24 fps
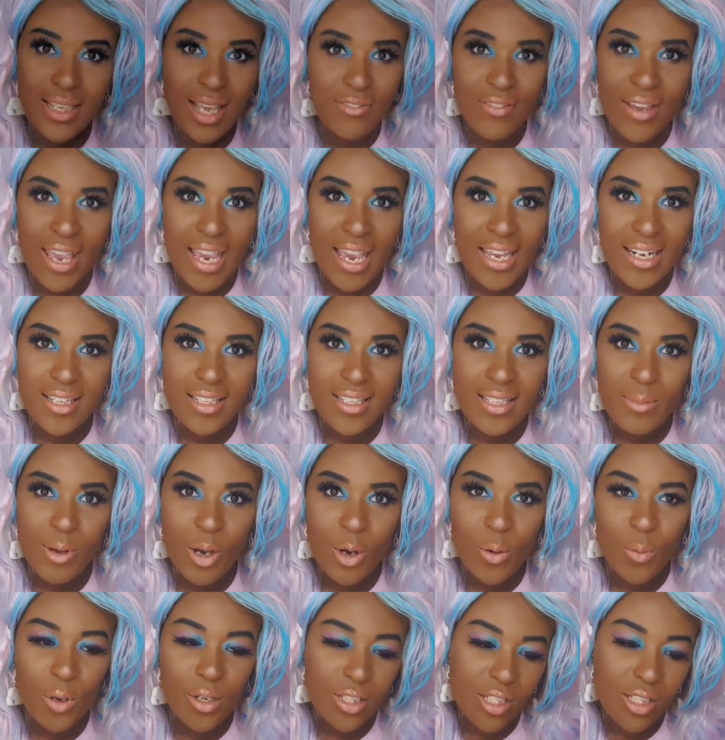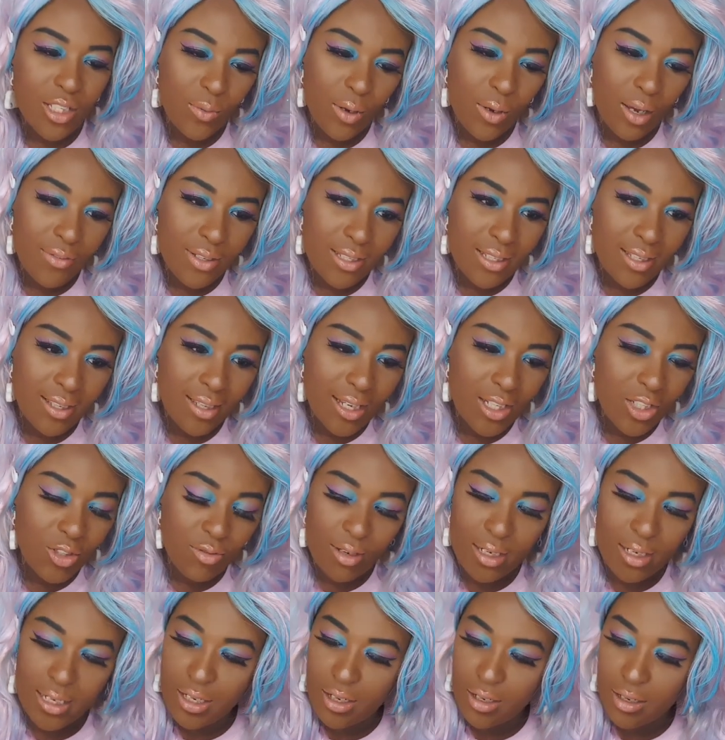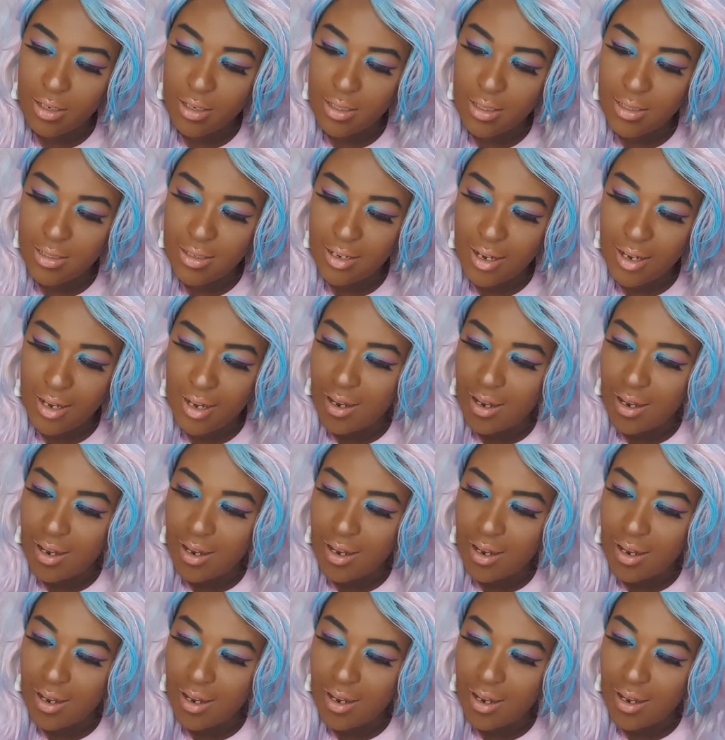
have any smell whatsoever, so that's really good.